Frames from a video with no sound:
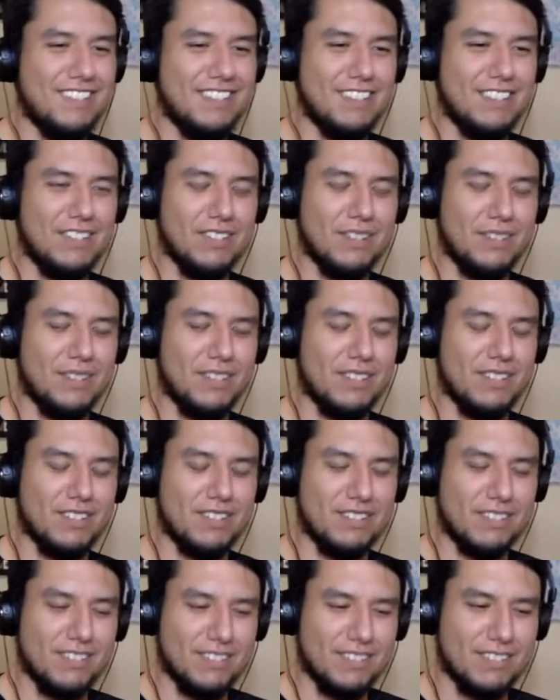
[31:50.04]
Oh yeah.
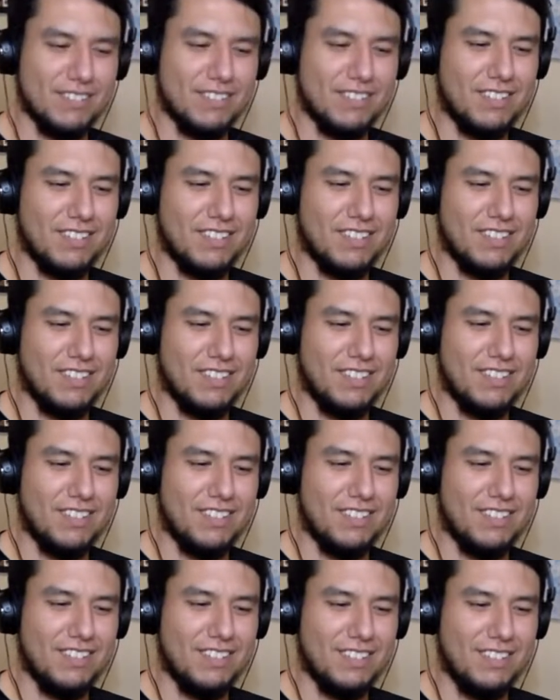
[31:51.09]

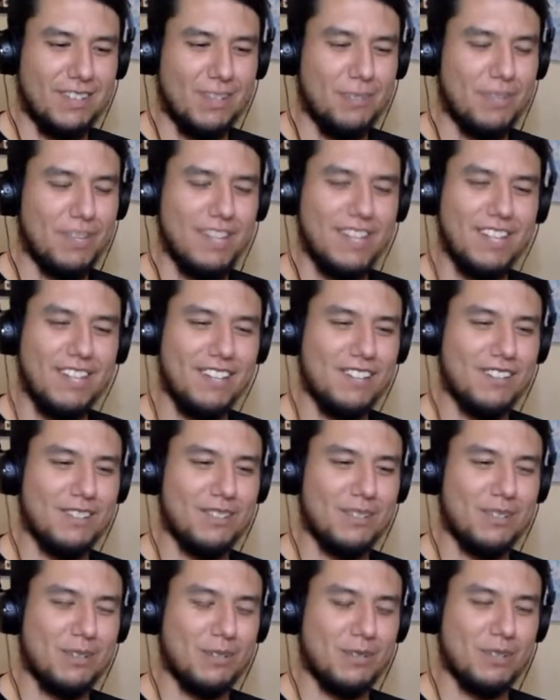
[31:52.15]
I mean, that didn't
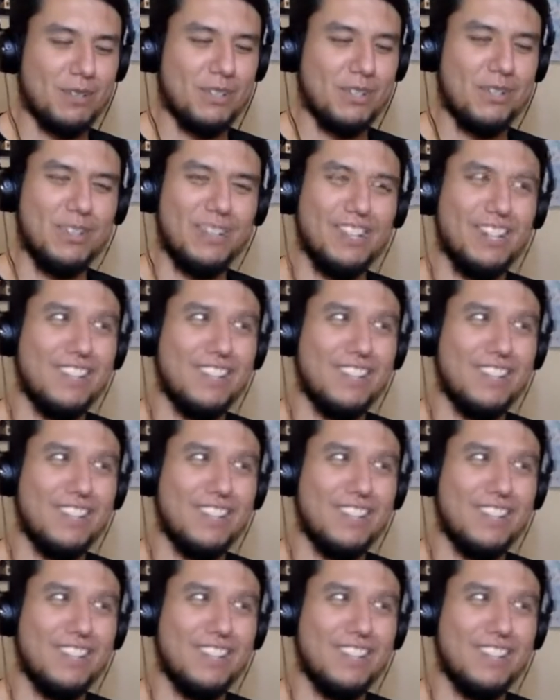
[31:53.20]
deserve a show.